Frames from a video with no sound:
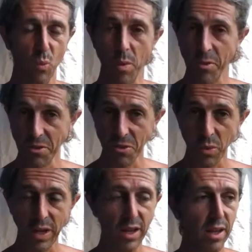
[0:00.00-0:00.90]
Women's
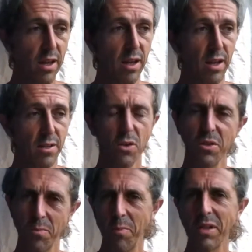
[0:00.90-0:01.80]
Week.
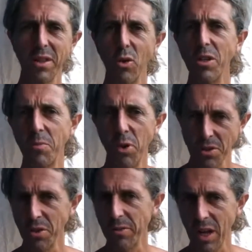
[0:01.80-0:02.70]
There's basically all these
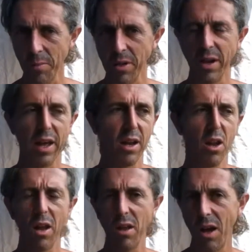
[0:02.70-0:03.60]
personal development and
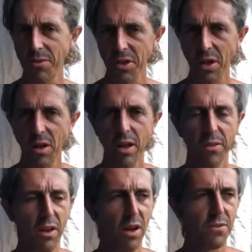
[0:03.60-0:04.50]
lifestyle,
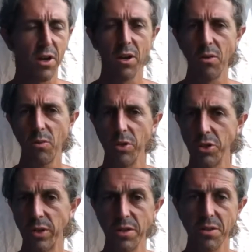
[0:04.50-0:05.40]
healthy lifestyle
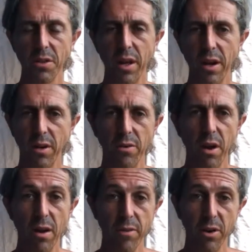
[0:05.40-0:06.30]
retreats that are
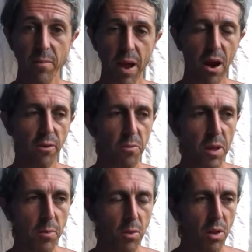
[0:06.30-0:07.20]
very empowering for
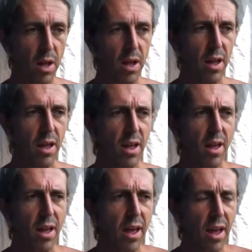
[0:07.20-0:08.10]
people.
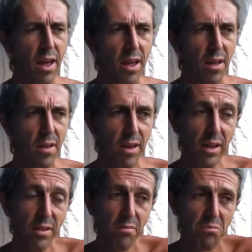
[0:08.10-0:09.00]
I
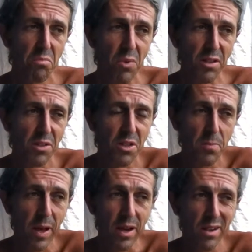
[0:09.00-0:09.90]
usually
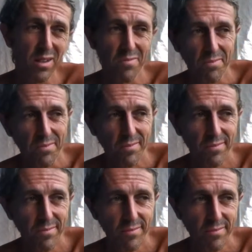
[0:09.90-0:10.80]
spend
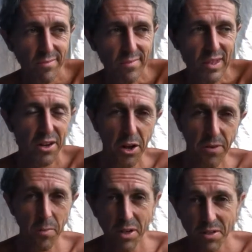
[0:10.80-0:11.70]

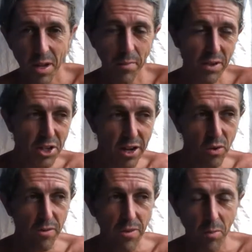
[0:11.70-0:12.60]
November, December,
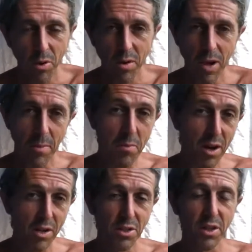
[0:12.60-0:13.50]
January, February, maybe
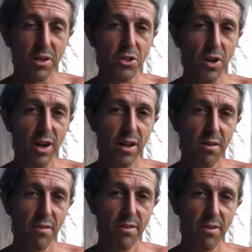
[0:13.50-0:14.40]
March in Australia,